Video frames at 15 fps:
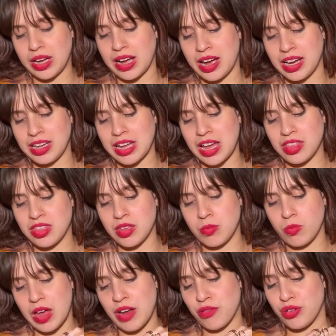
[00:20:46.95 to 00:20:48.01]
I get
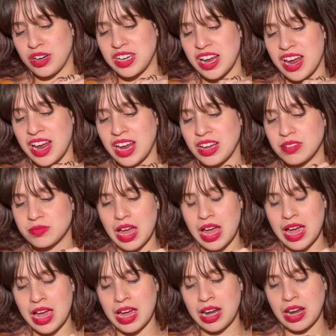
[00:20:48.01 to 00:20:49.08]
them every day,
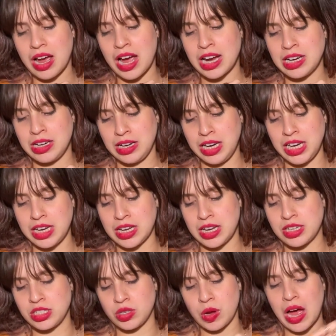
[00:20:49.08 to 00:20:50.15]
and I
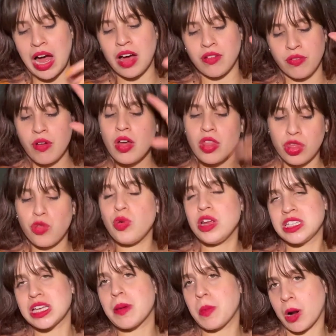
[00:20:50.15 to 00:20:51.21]
needed to have 3
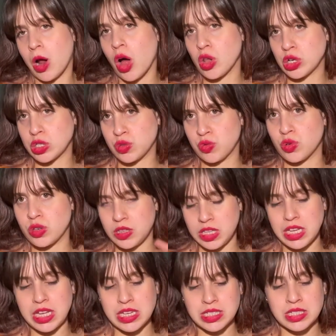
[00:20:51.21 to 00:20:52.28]
separate colors for
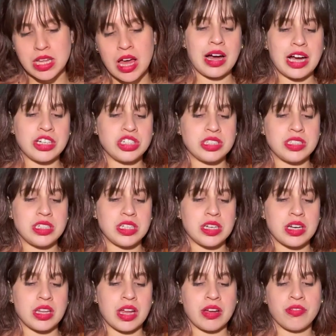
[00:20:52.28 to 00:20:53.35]
these. I just
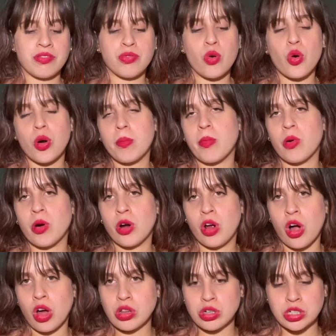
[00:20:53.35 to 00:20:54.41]
needed like 4 more
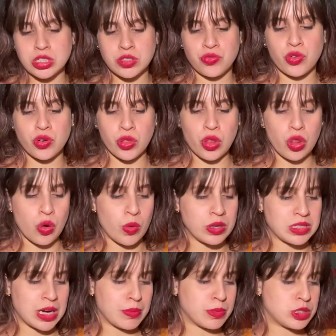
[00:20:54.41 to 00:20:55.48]
colors for the lower
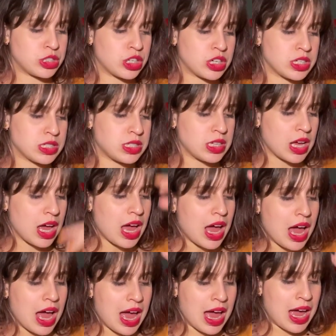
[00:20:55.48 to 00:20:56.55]
temperatures,
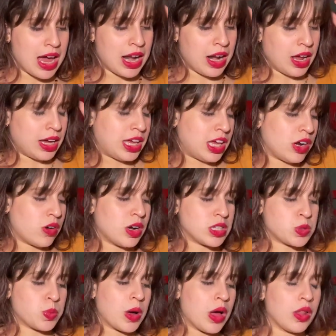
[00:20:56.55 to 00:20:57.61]
and here
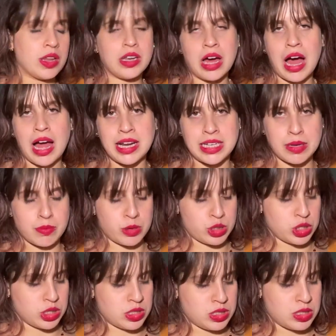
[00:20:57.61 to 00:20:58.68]
as well in the high
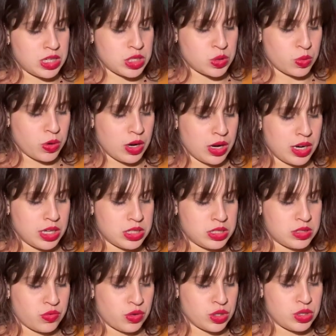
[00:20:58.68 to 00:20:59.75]
temperatures. This one
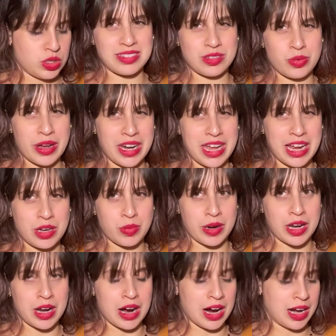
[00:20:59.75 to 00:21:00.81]
is for 28,
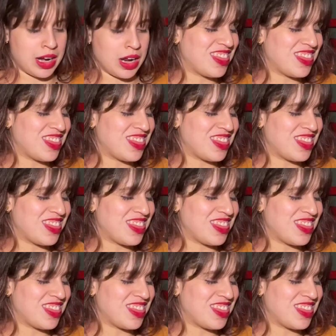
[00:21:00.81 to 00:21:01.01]
29.